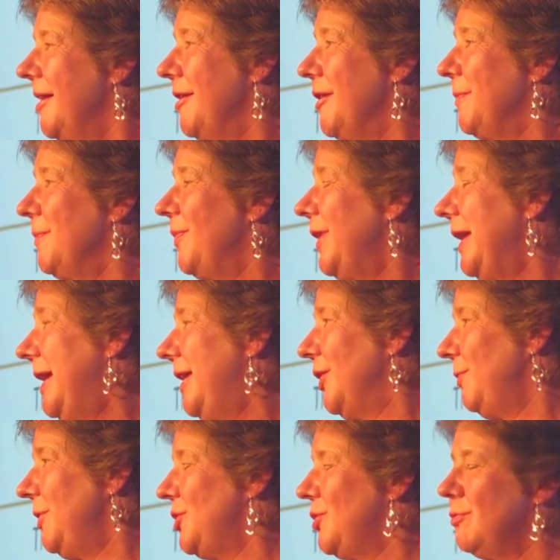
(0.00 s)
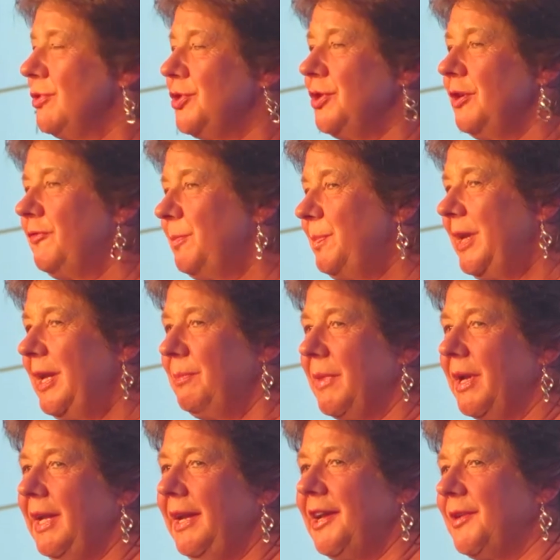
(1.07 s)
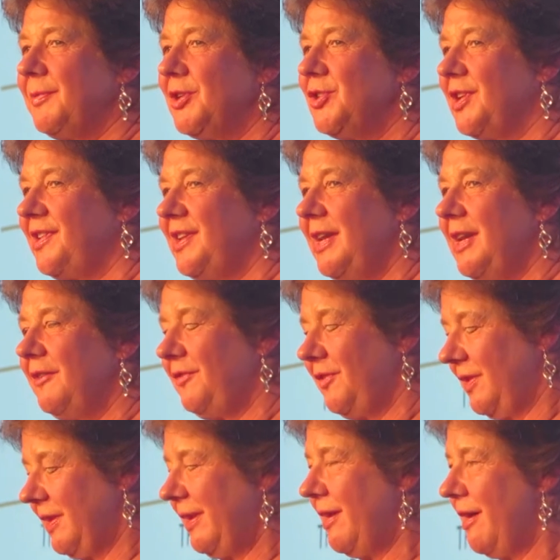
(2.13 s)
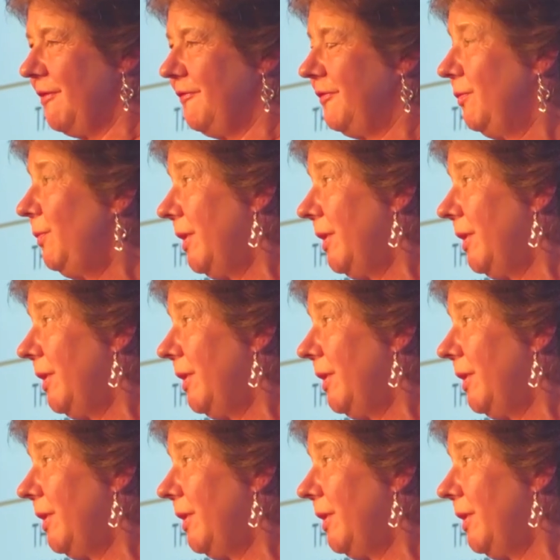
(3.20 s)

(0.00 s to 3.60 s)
um, thinking that we should all do it for pin money because we're just in it for the love.